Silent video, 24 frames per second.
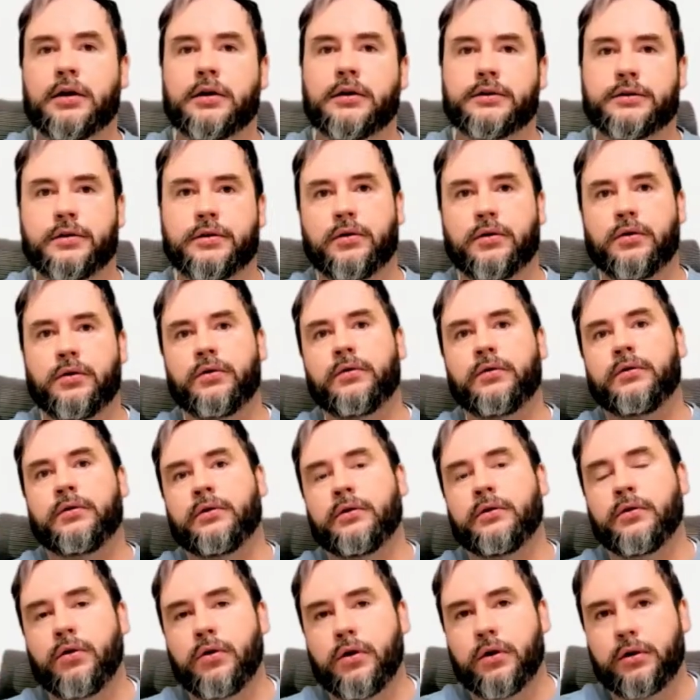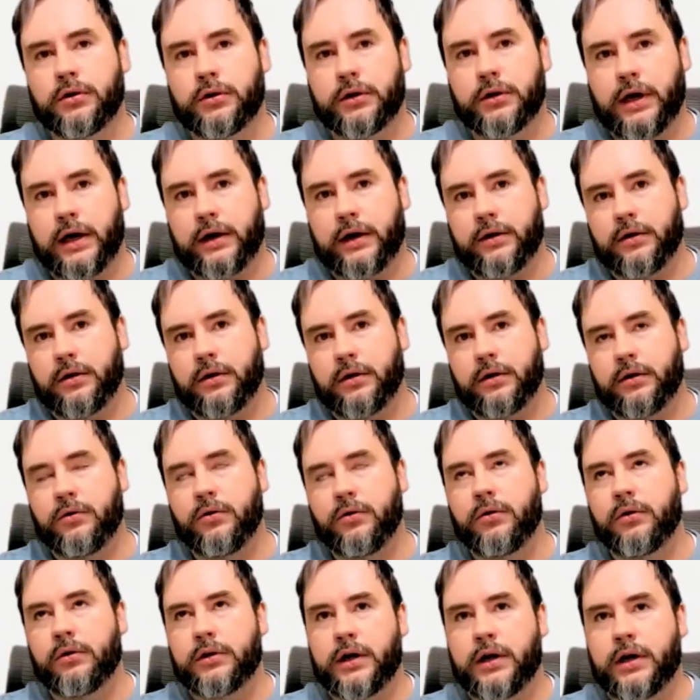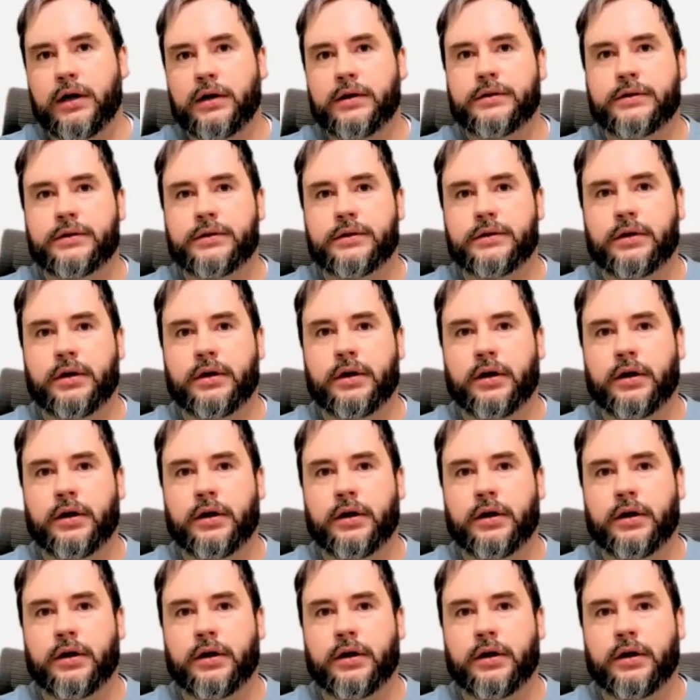So Google Docs